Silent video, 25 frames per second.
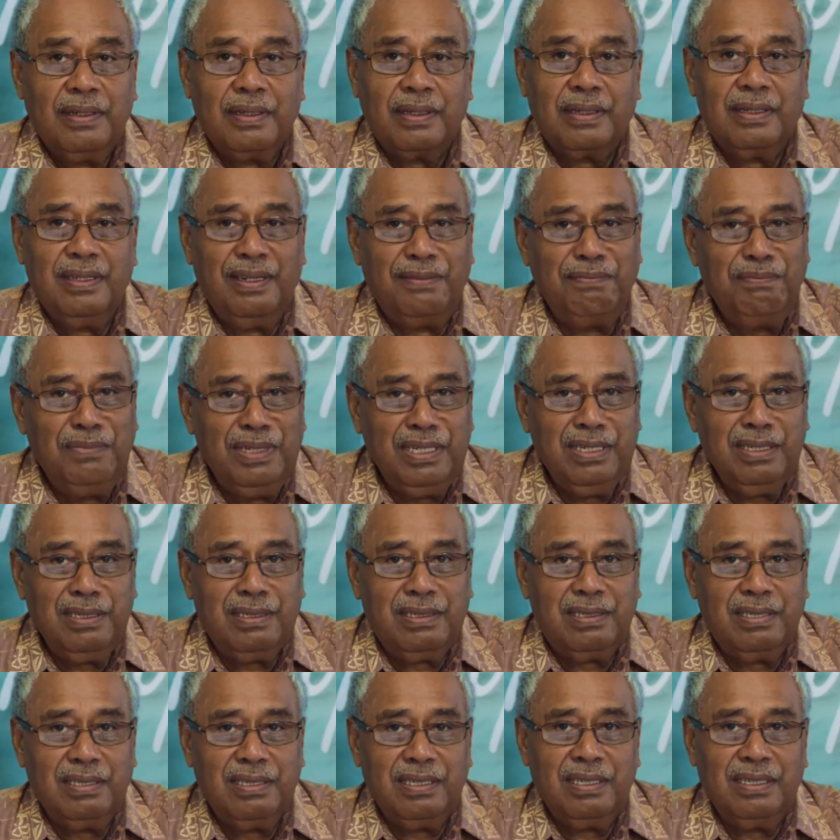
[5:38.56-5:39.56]

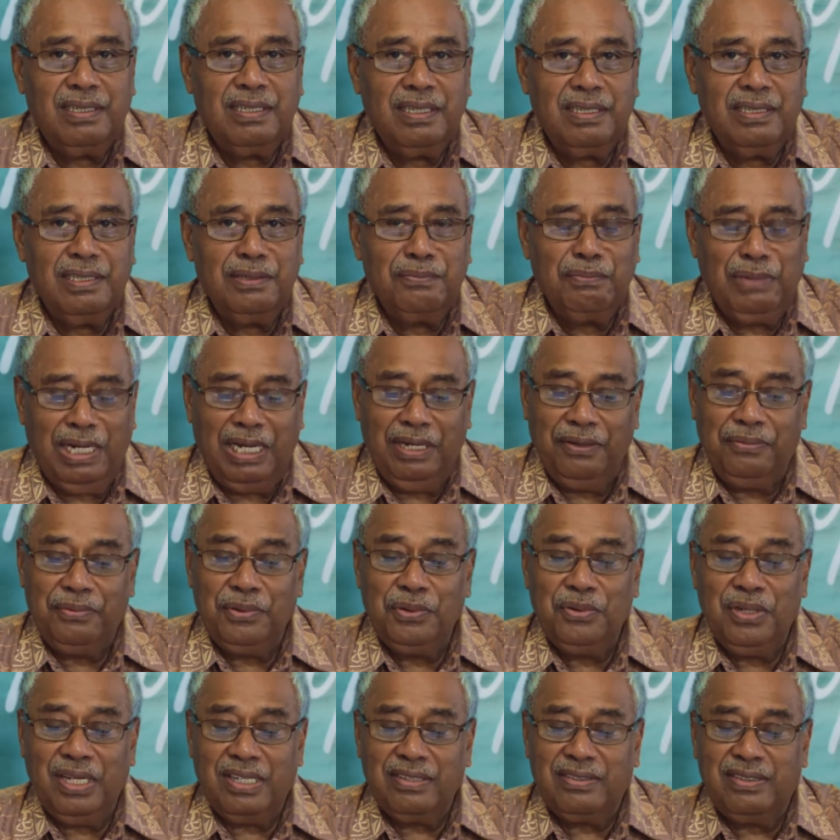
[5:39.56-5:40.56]
Government, in my
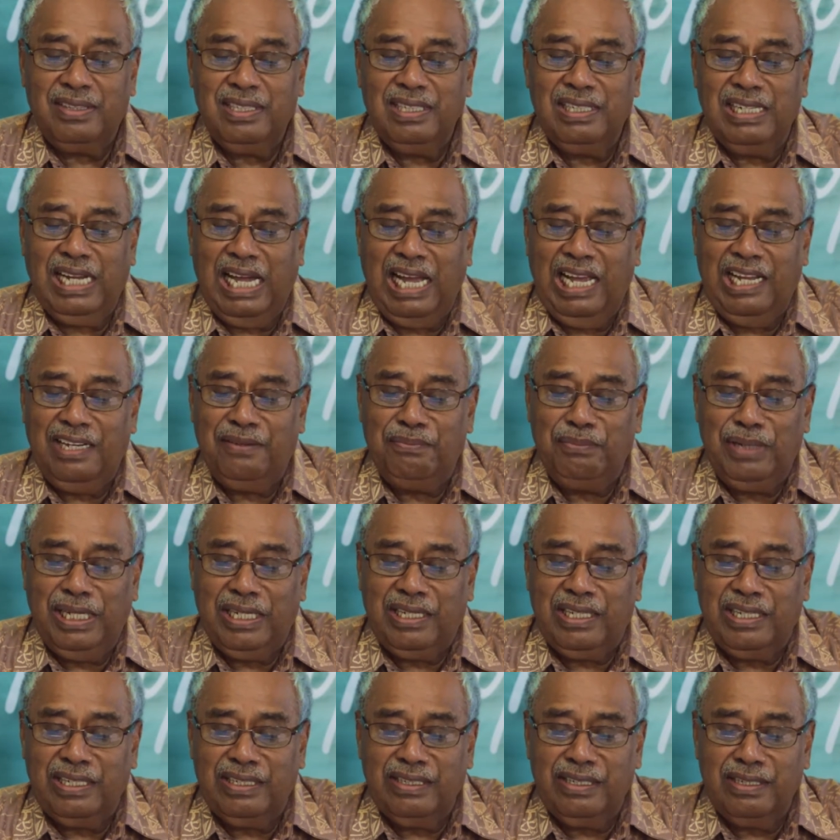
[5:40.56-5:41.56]
view, has denied
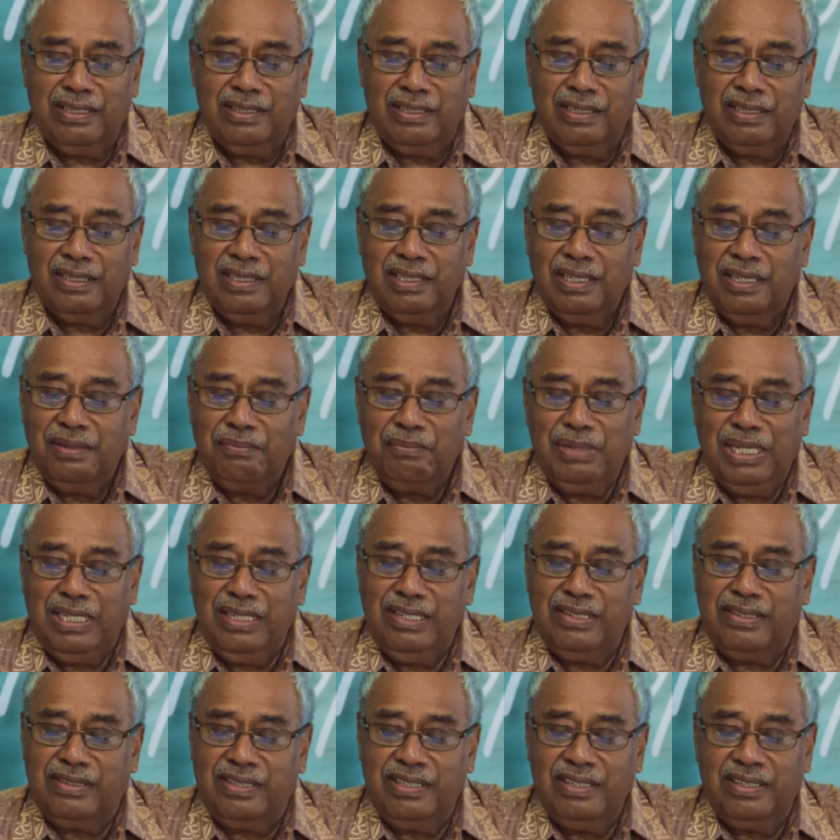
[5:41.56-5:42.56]
making
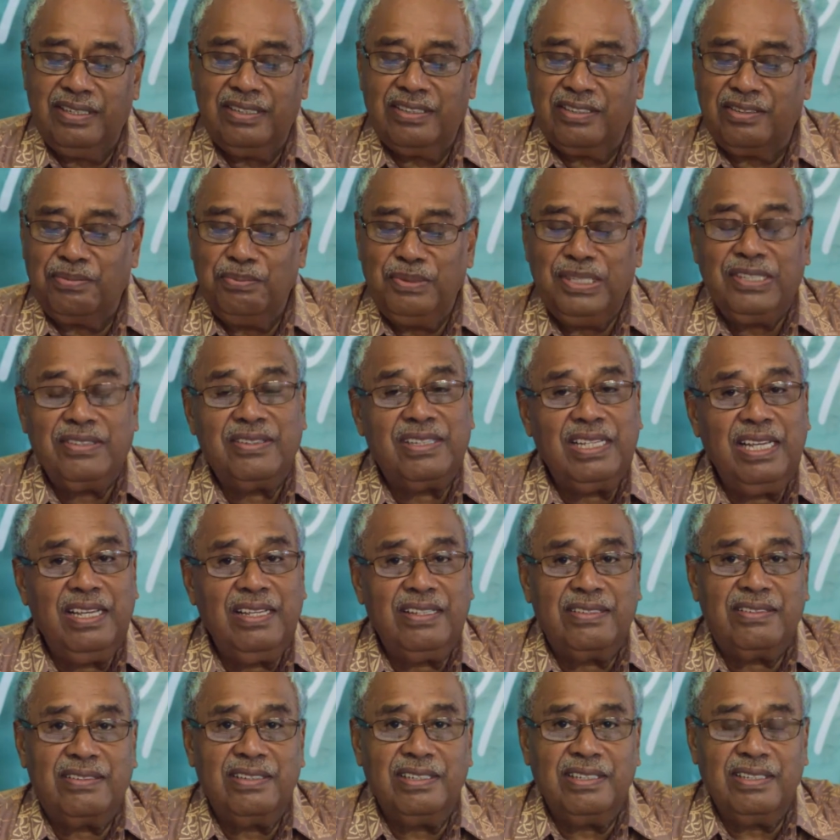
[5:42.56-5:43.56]
many serious
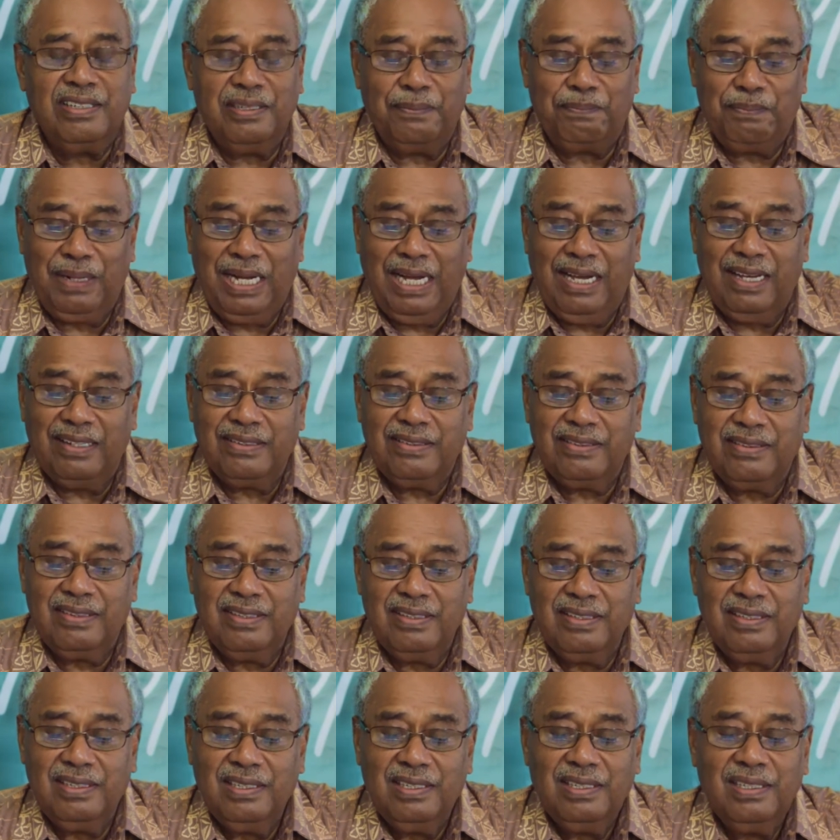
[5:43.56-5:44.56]
mistakes in the past
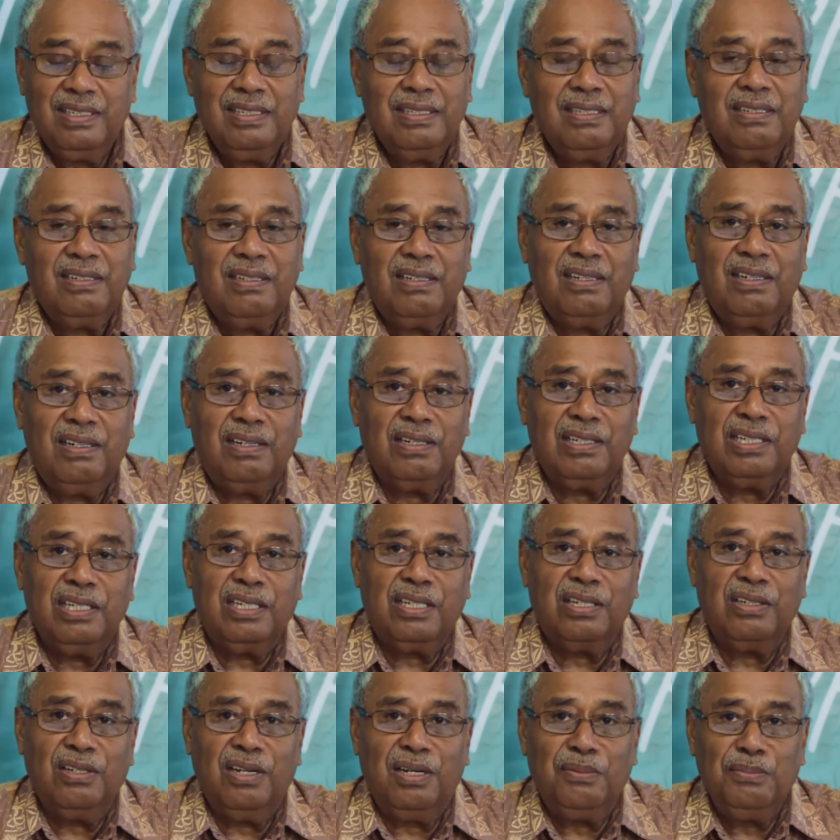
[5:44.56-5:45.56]
on
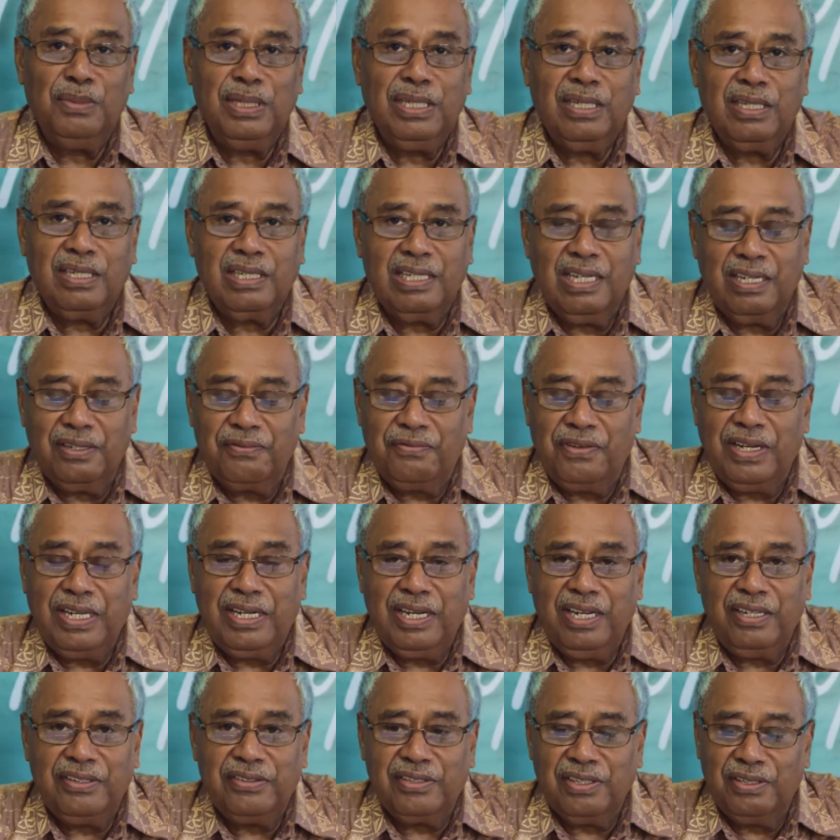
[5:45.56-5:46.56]
economic and
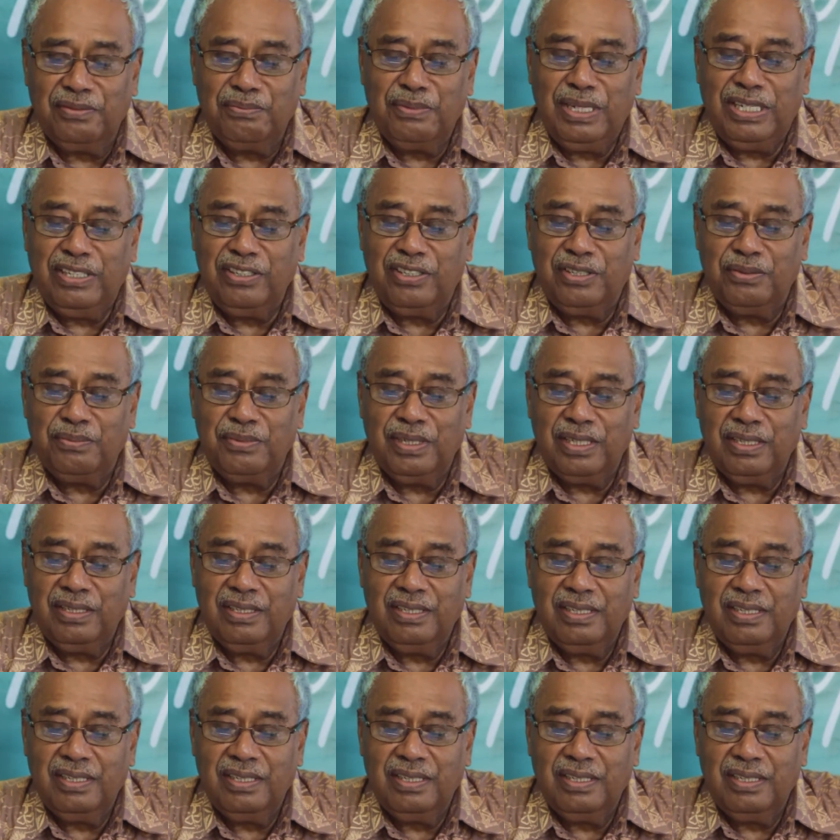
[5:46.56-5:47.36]
financial management.